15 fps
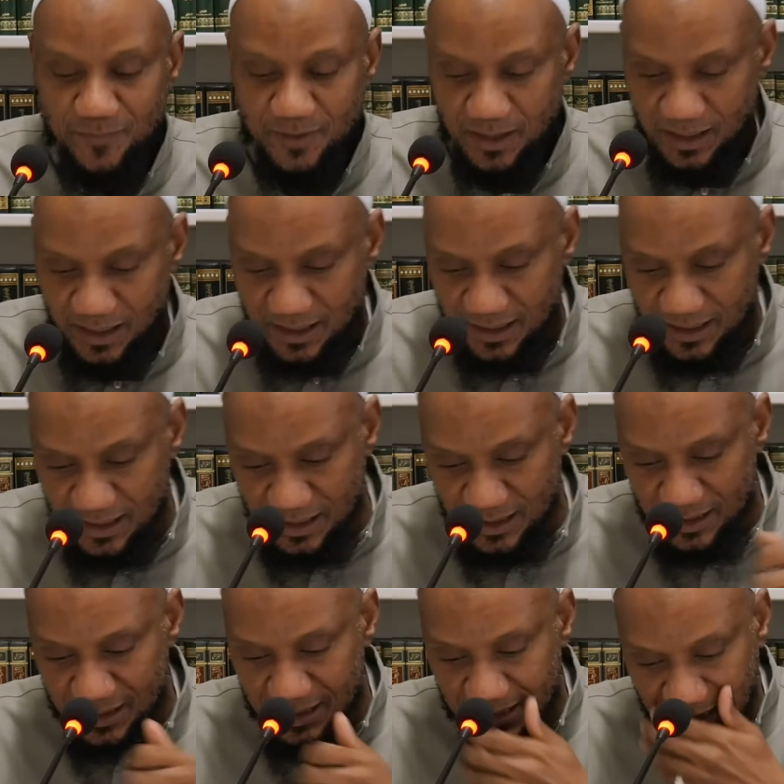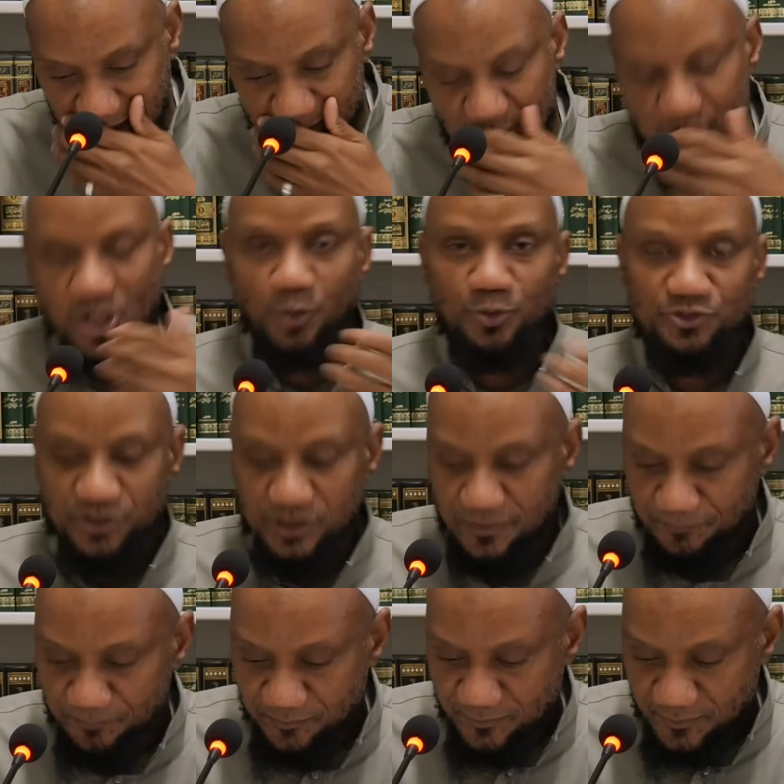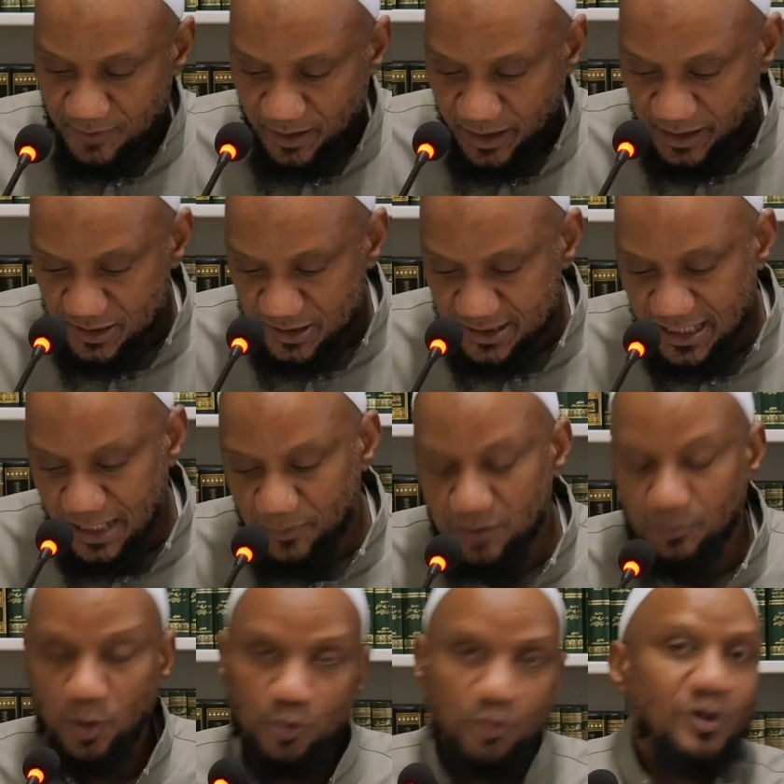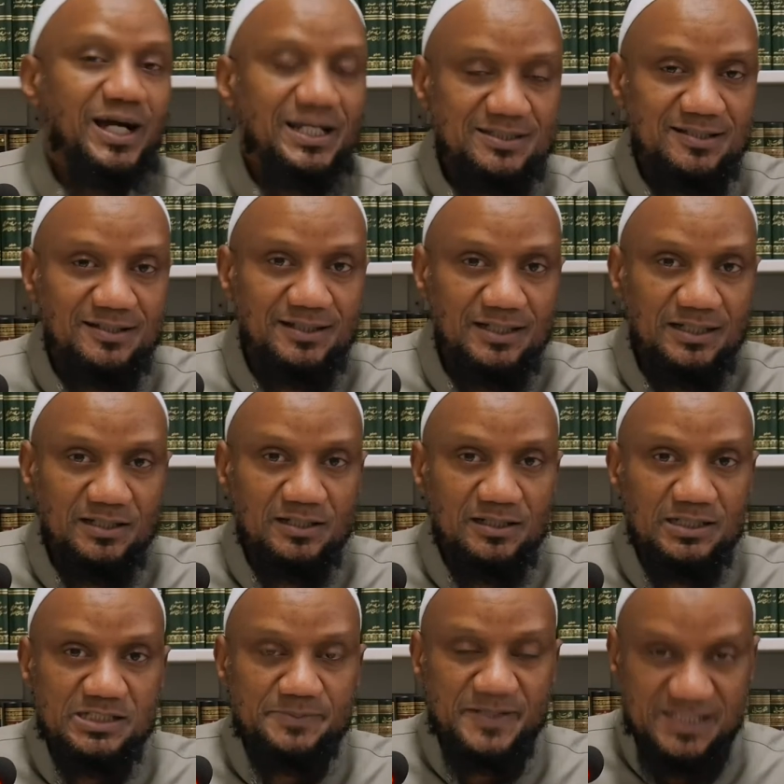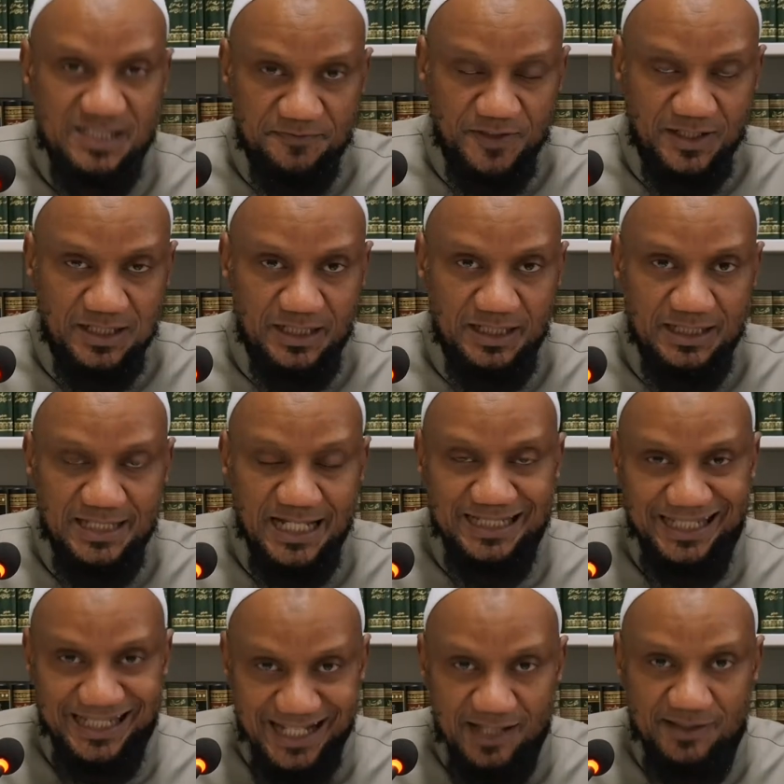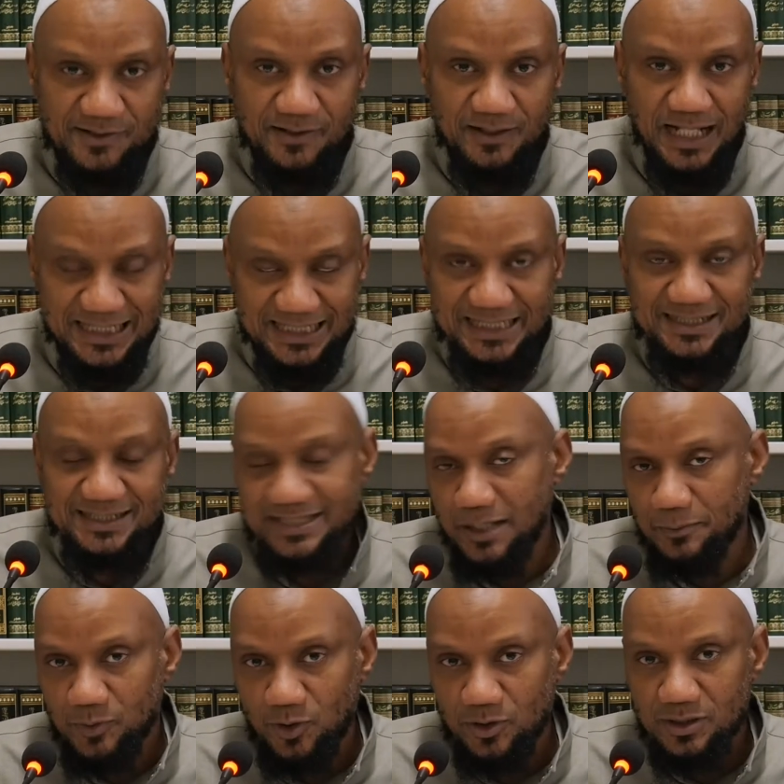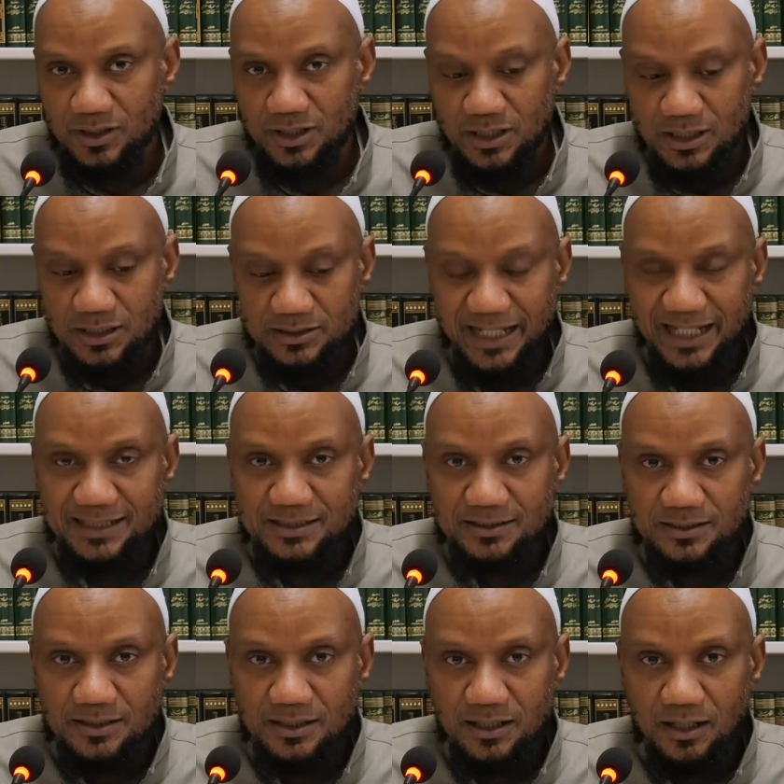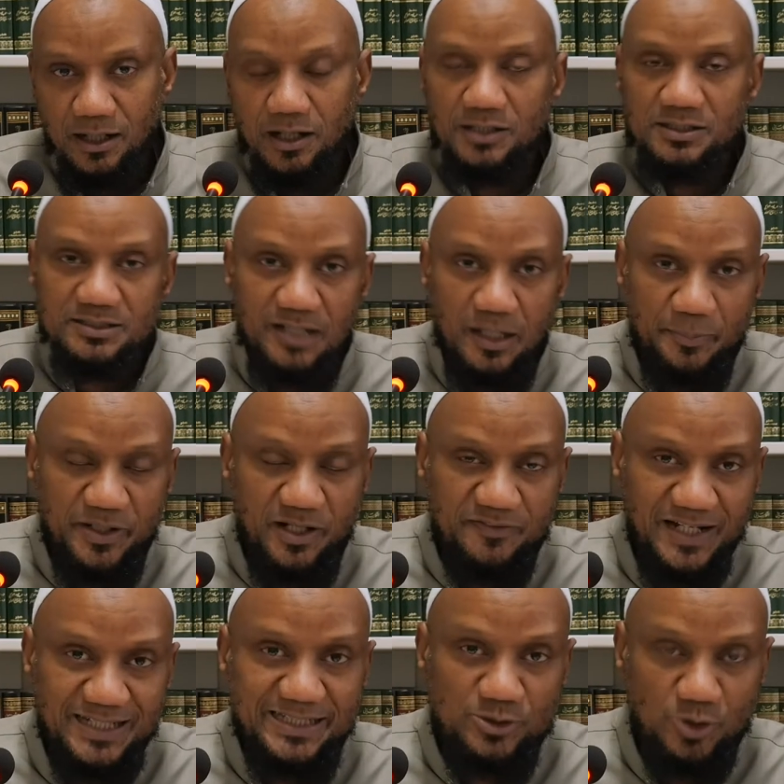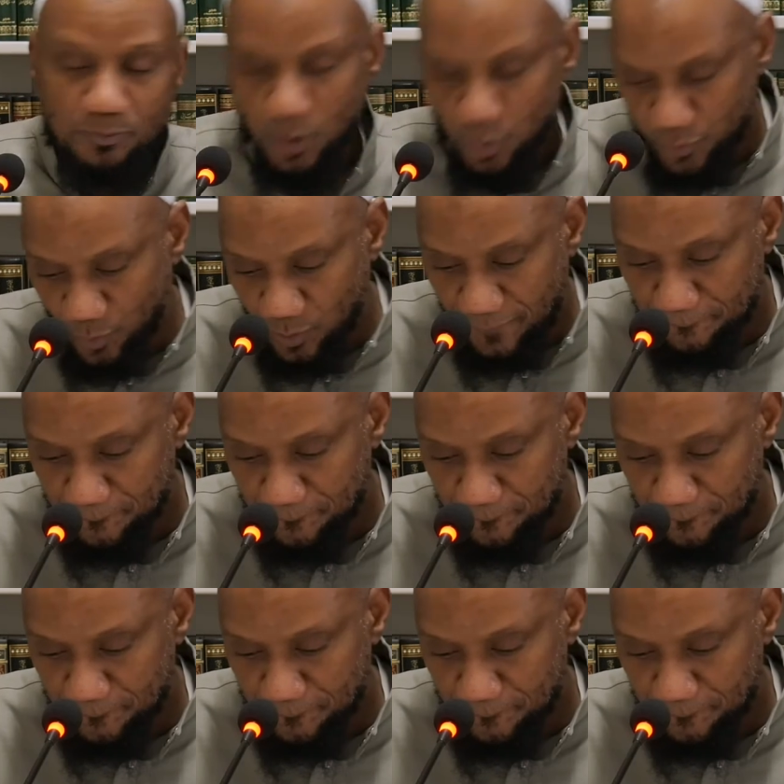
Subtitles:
Ibn Jawzi in his Kitab al-Mawdu'at, specifically that he gathered hadith in that book that are on the topic of hadith al-Mawdu'.